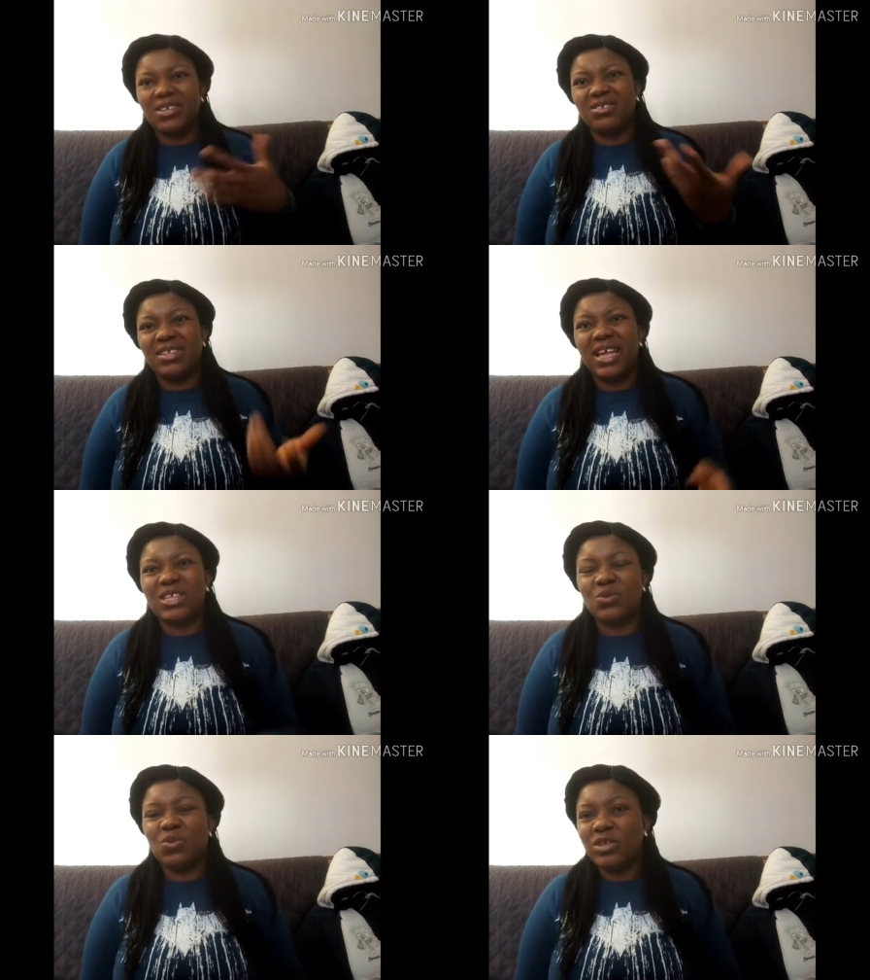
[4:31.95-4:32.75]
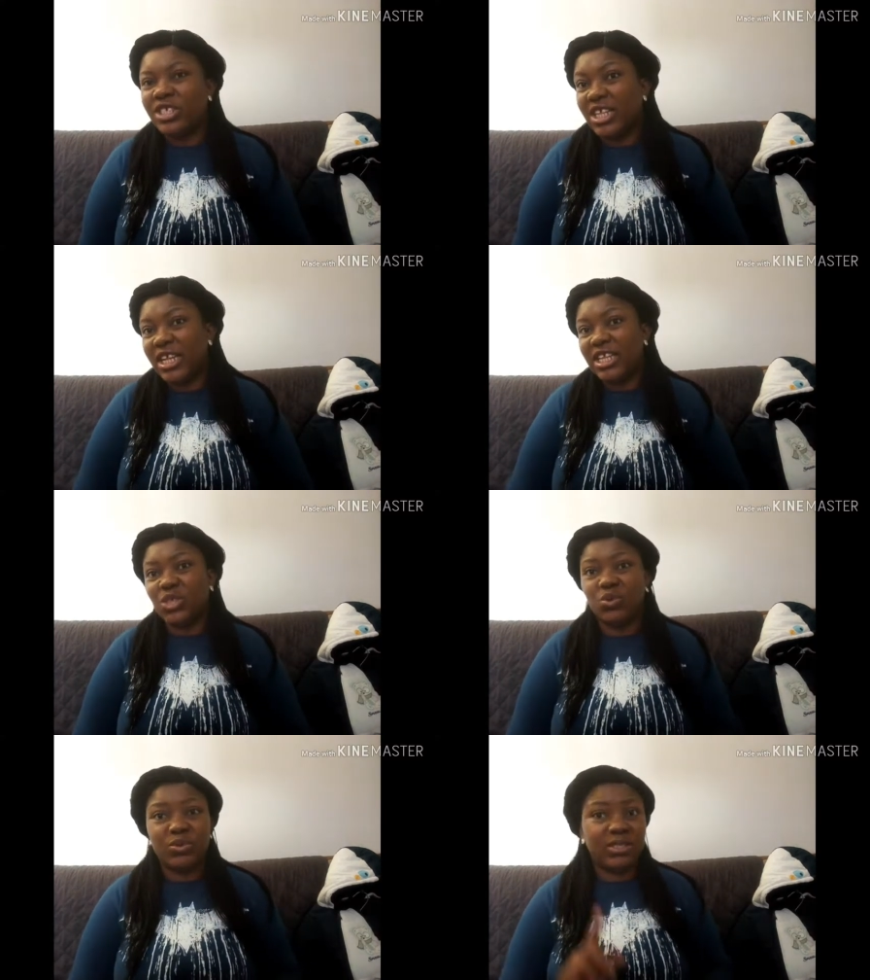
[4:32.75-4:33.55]
So that's one
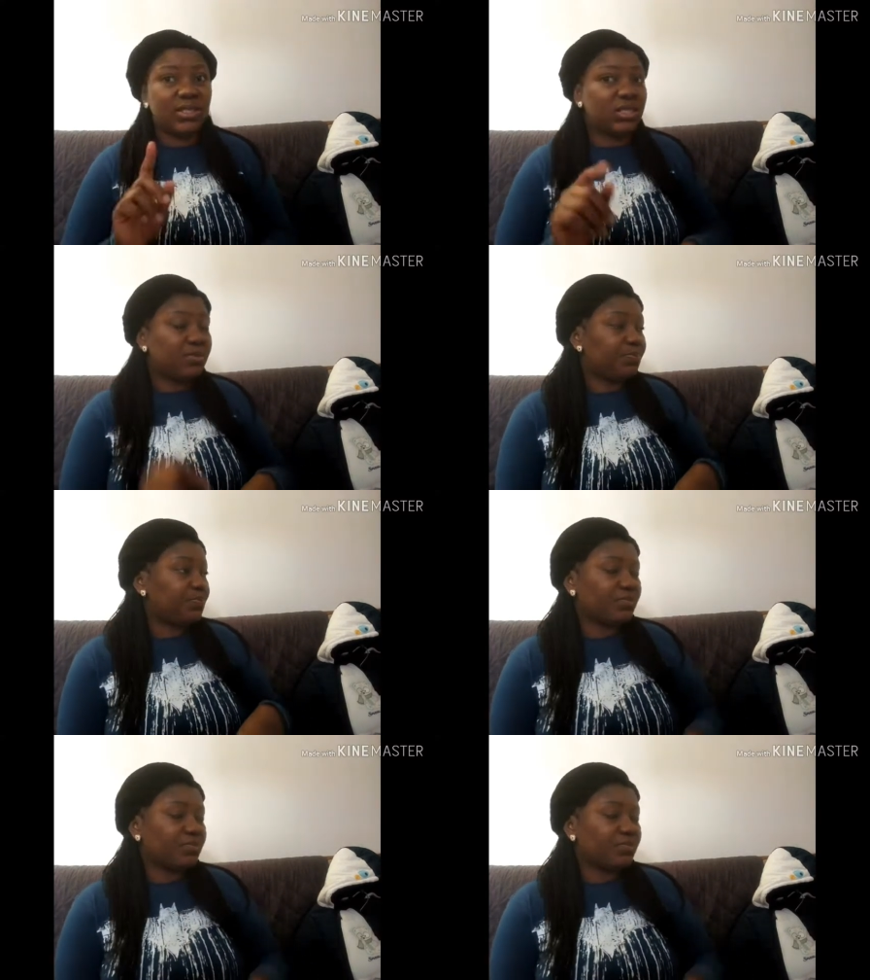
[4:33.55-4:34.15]
challenge with